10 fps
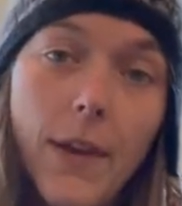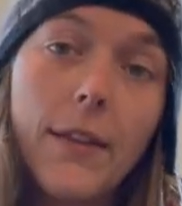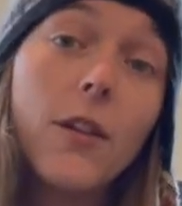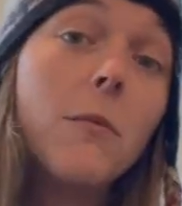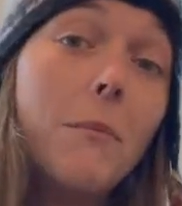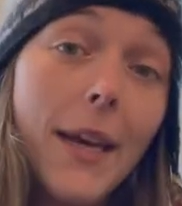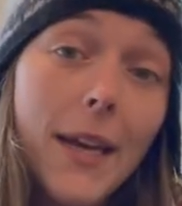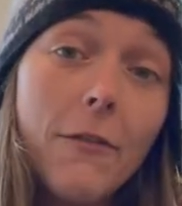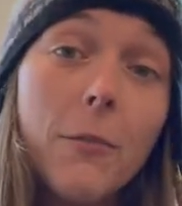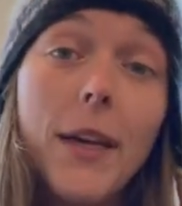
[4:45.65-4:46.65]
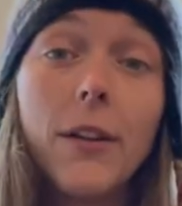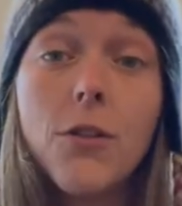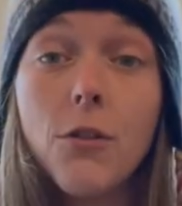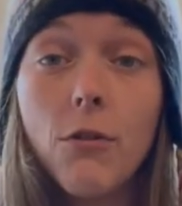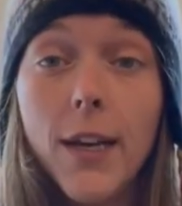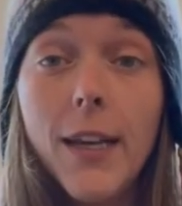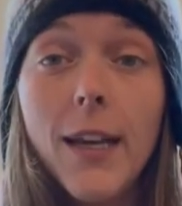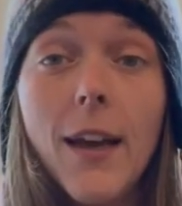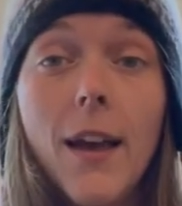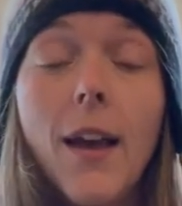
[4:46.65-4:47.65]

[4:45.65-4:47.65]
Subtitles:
that's on me for being too greedy.